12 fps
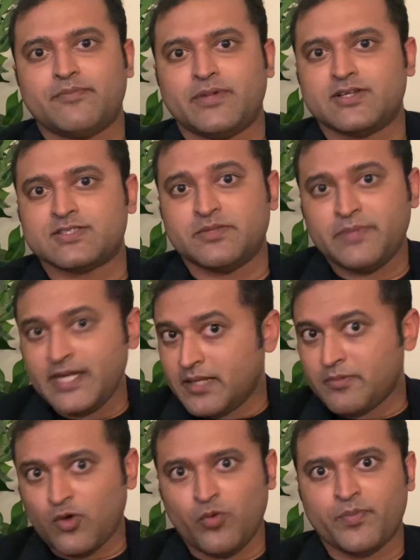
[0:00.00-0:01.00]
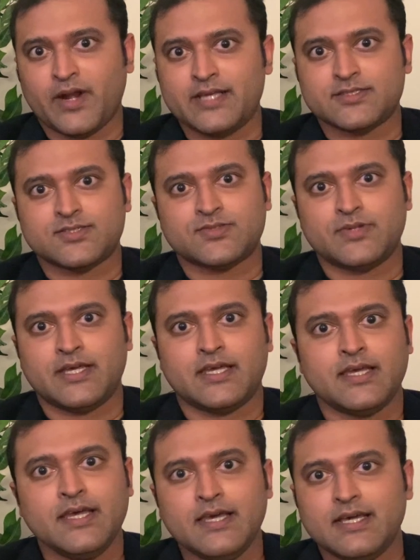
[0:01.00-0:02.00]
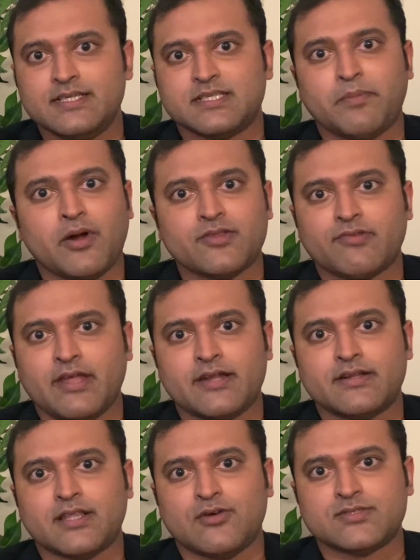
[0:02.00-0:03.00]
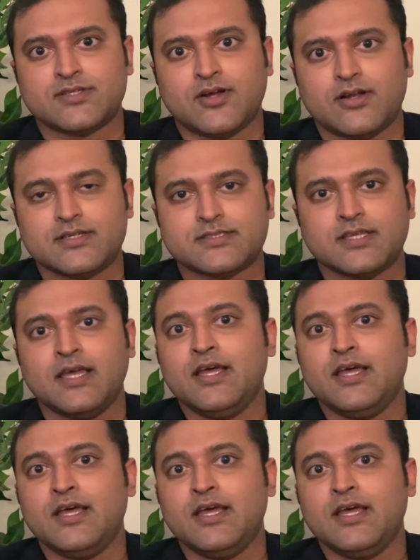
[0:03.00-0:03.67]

Because the median home prices today is about $300,000.